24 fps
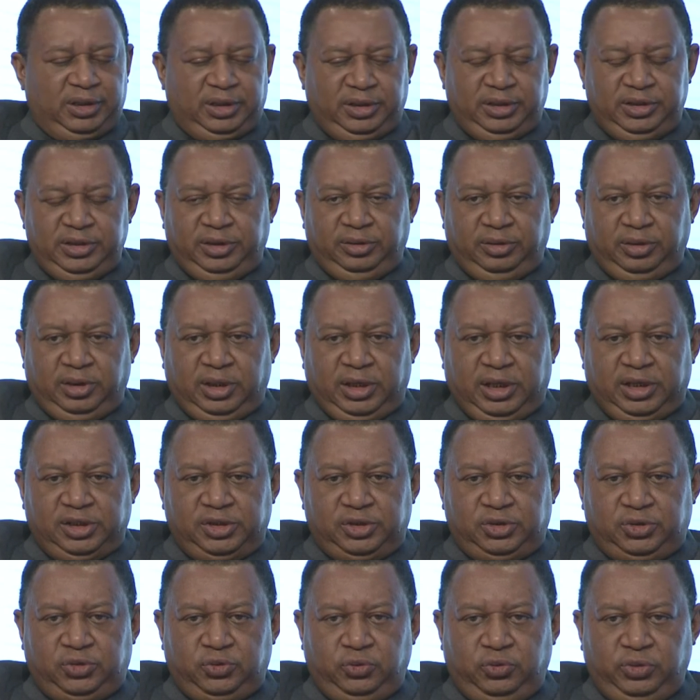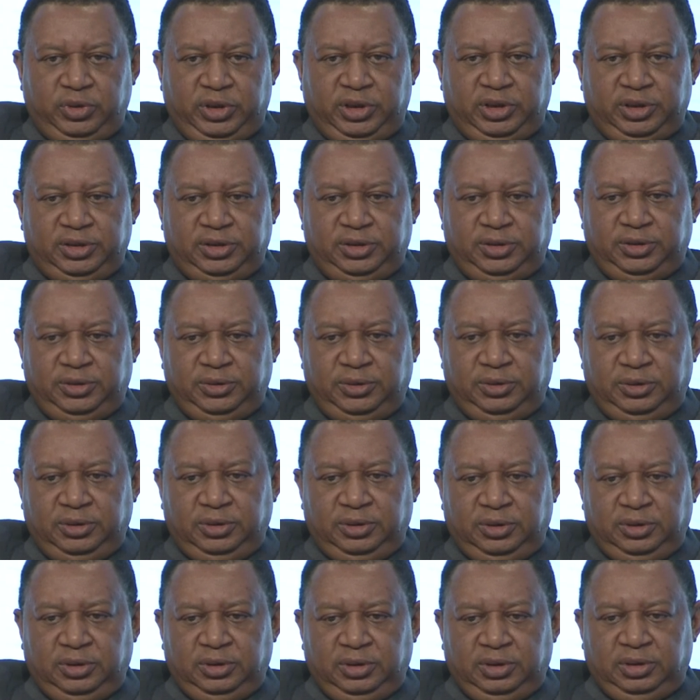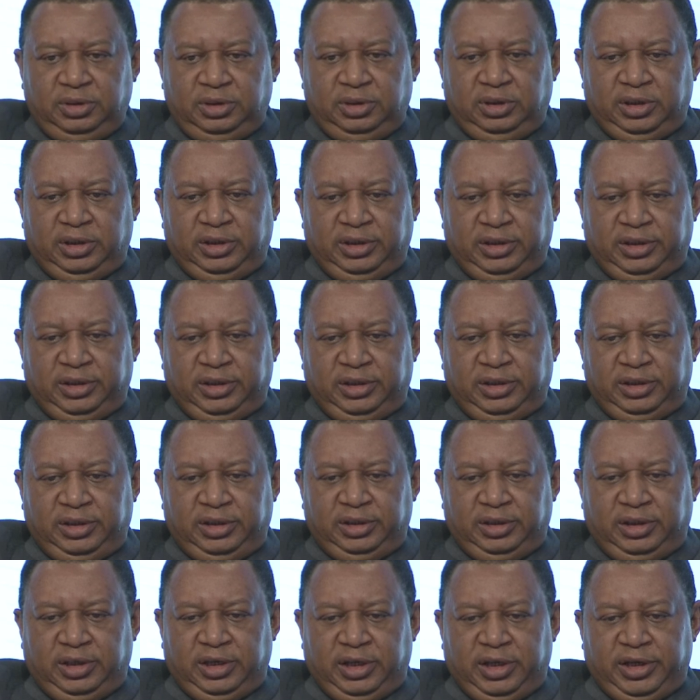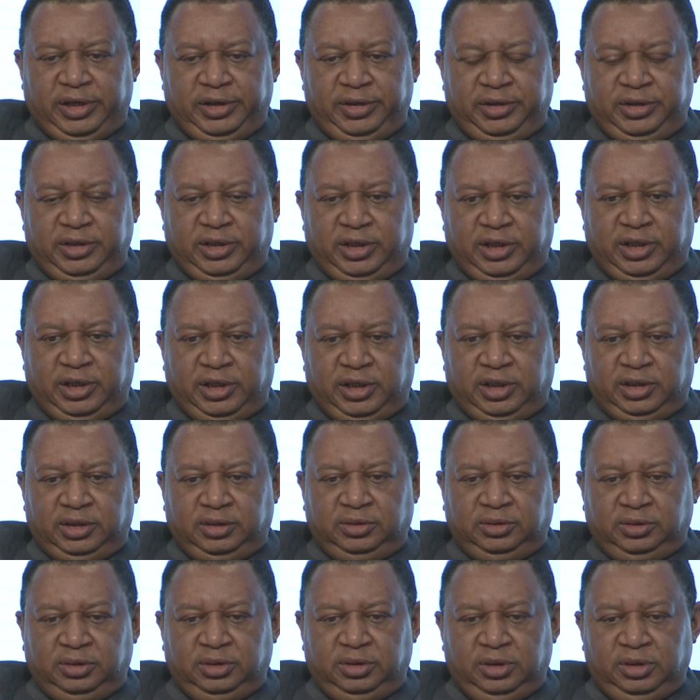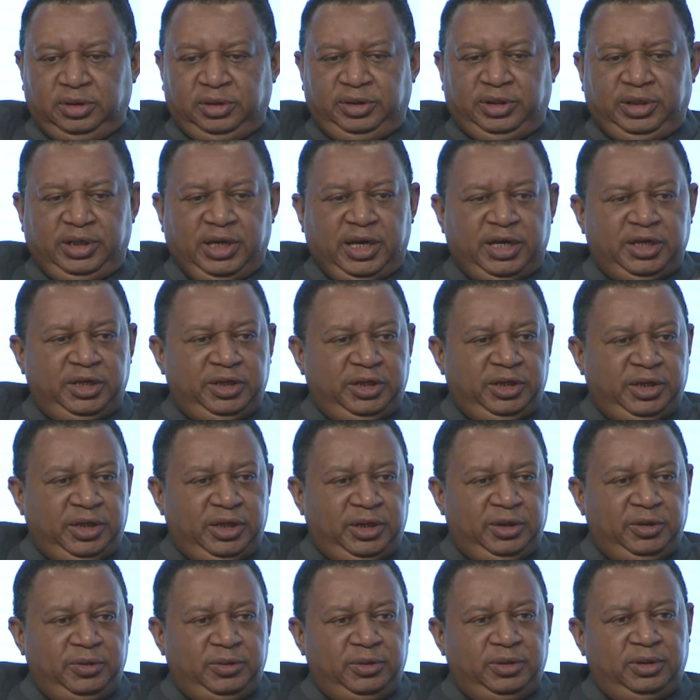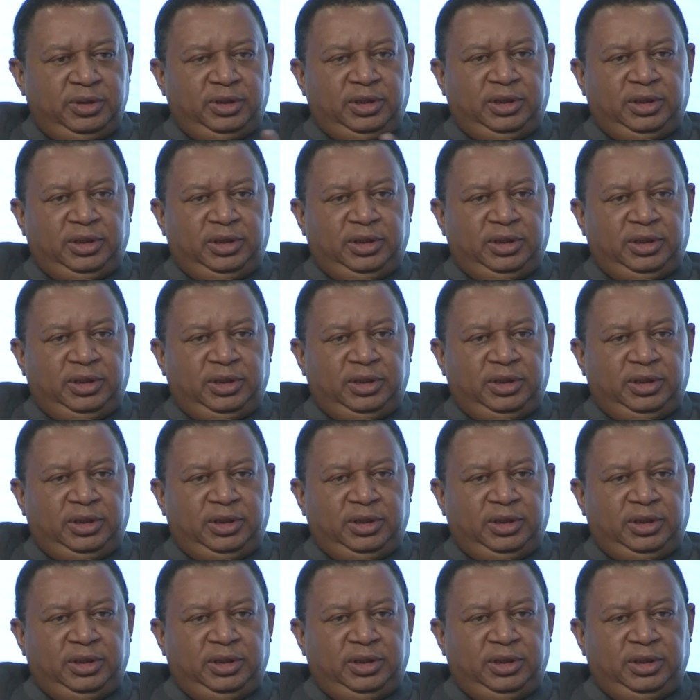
in the last 2 years. And the IEA